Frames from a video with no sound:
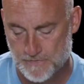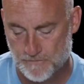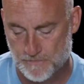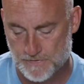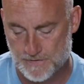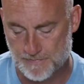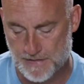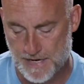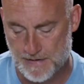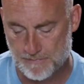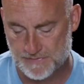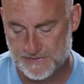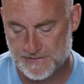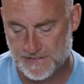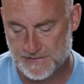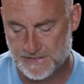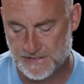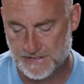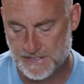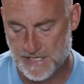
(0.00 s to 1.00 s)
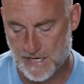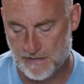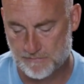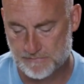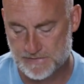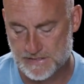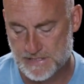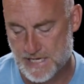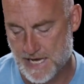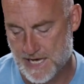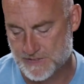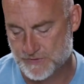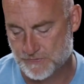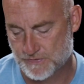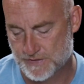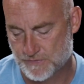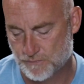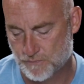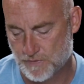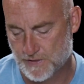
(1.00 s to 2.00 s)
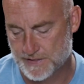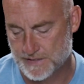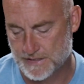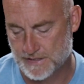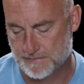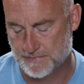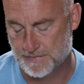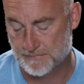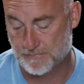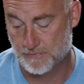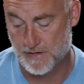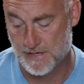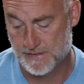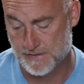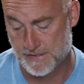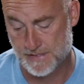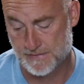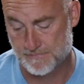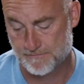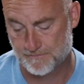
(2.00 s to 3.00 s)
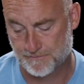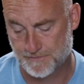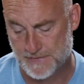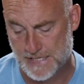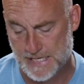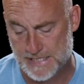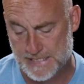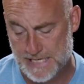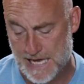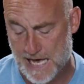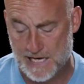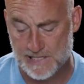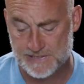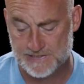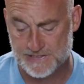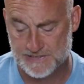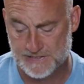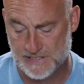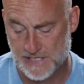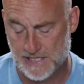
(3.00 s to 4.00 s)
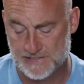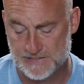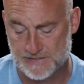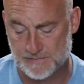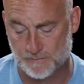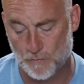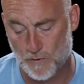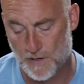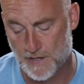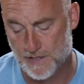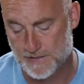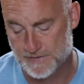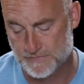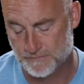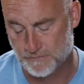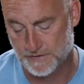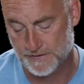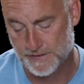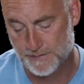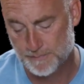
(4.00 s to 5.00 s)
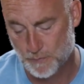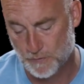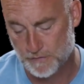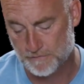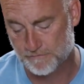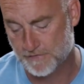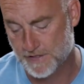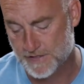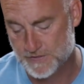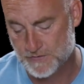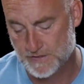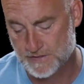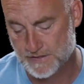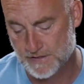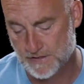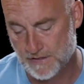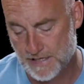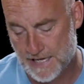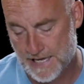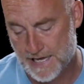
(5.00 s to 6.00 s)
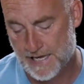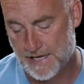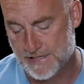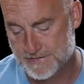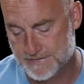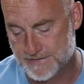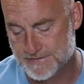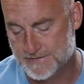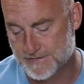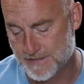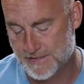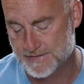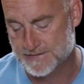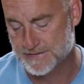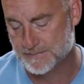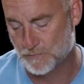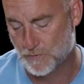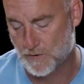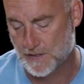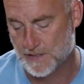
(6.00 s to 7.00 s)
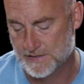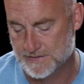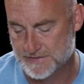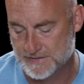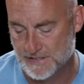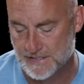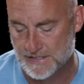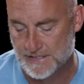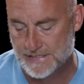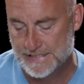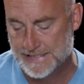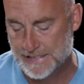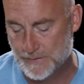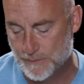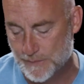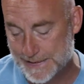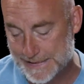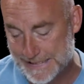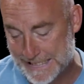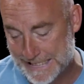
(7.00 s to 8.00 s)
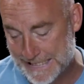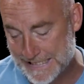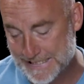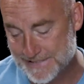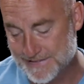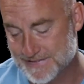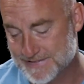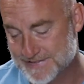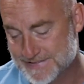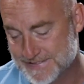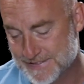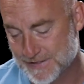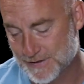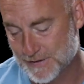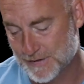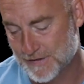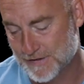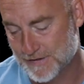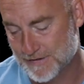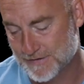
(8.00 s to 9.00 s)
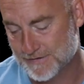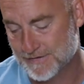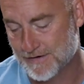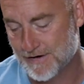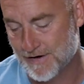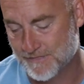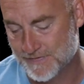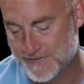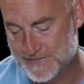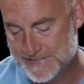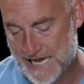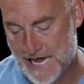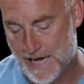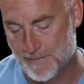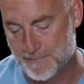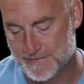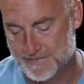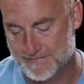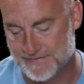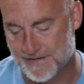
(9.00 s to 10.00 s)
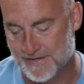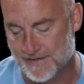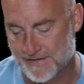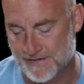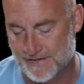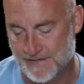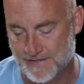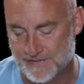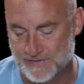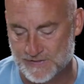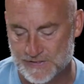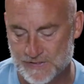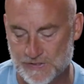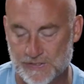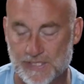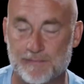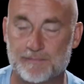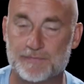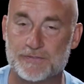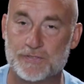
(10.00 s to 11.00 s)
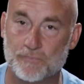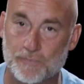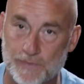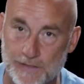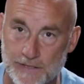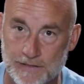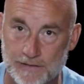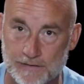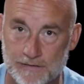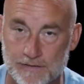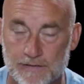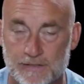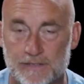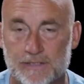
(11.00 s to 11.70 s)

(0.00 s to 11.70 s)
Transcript: where the Bible says, He came to Nazareth where he had been brought up, and as his custom was, really important phrase right there, as his custom was, he went into the synagogue on the Sabbath day and stood up to read.